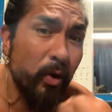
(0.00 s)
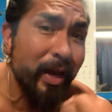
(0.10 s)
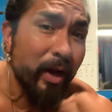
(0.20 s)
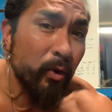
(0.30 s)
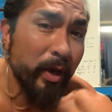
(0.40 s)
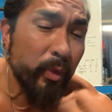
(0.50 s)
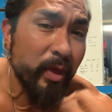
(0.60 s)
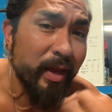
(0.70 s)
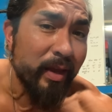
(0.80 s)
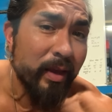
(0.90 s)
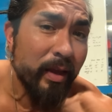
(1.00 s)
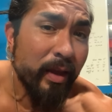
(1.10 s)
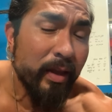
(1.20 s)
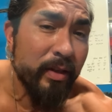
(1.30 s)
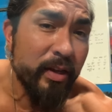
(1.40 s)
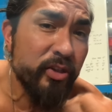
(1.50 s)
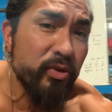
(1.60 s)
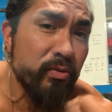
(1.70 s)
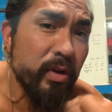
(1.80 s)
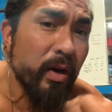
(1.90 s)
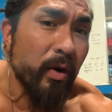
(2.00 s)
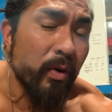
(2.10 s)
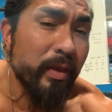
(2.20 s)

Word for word: Oh yeah, quick thing. Did you know